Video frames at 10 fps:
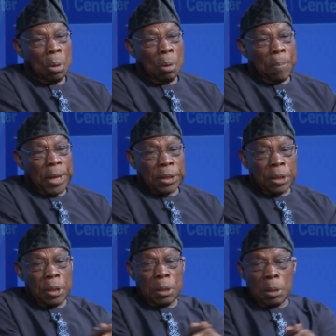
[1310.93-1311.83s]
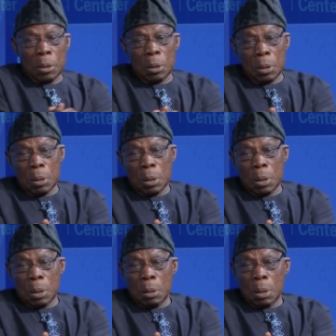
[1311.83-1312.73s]
But
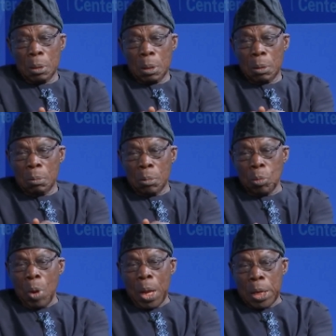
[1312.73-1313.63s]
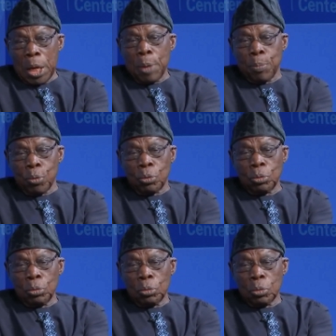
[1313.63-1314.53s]
we were able,
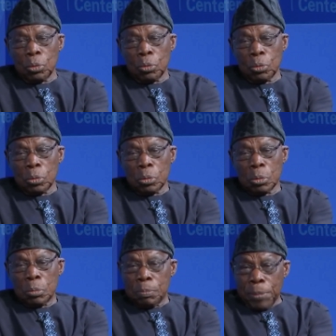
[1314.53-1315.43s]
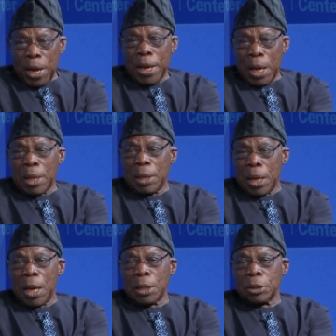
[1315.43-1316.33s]
by and
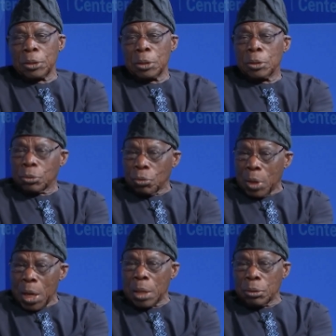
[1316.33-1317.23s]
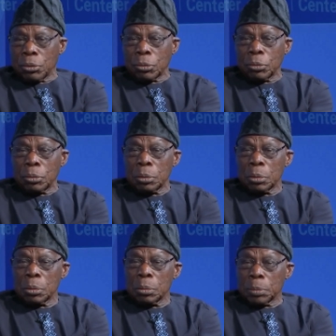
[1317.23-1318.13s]
large, to handle,
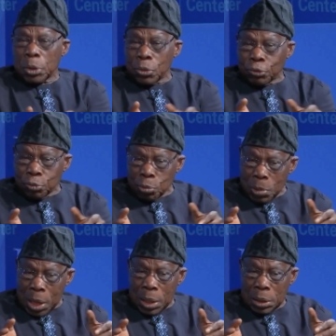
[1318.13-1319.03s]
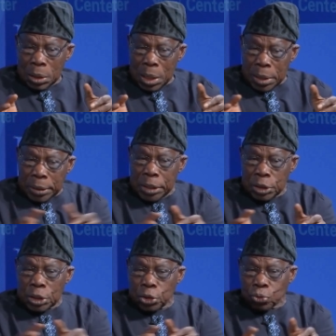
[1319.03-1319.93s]
because we were
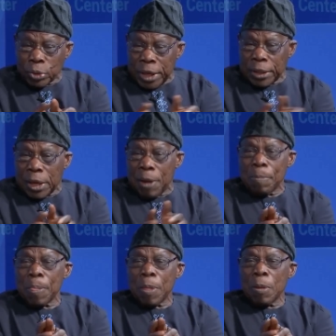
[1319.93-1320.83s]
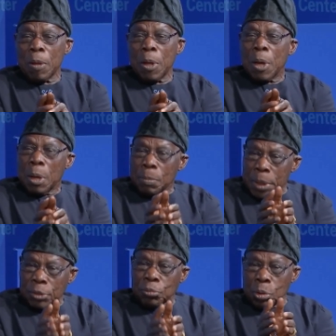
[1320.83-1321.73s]
handling it together,
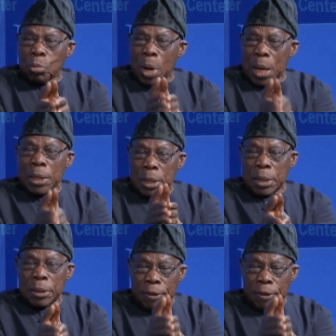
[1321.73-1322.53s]
but we were in the